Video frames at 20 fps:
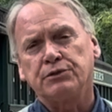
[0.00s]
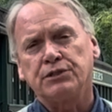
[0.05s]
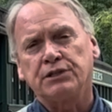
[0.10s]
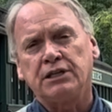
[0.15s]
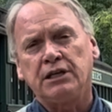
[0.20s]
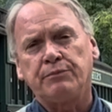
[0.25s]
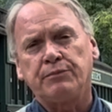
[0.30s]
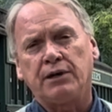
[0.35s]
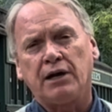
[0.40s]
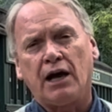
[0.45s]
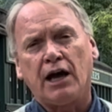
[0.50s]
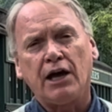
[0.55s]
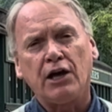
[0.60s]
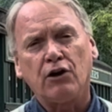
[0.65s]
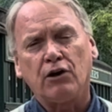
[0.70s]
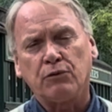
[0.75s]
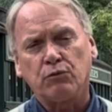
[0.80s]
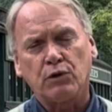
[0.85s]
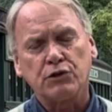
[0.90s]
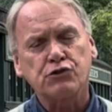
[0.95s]
to keep an eye
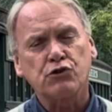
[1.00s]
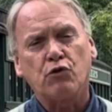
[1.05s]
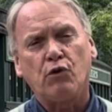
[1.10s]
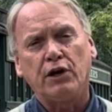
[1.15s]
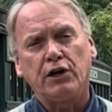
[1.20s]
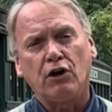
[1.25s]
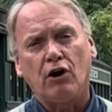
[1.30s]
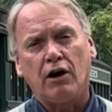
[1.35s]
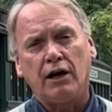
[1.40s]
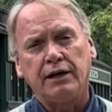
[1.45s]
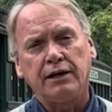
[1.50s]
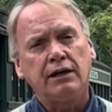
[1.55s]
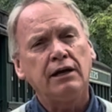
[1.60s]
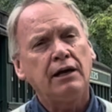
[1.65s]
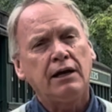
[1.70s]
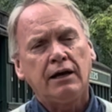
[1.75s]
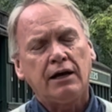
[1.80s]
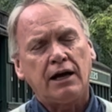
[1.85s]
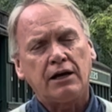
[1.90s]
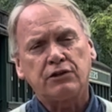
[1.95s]
on what's going on
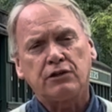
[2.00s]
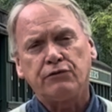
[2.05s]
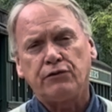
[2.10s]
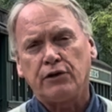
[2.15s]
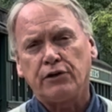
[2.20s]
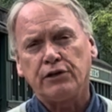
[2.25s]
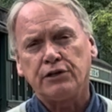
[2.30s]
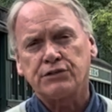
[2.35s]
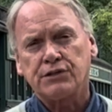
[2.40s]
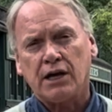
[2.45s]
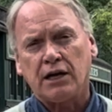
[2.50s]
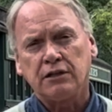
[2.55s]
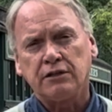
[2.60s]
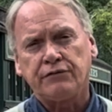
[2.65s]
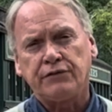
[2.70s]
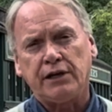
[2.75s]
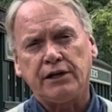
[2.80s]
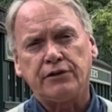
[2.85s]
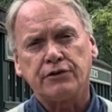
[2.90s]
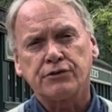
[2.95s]
at the various
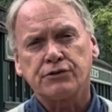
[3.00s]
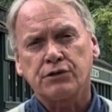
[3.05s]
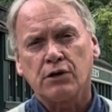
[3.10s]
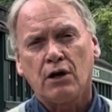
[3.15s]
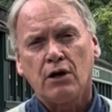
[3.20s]
elevators.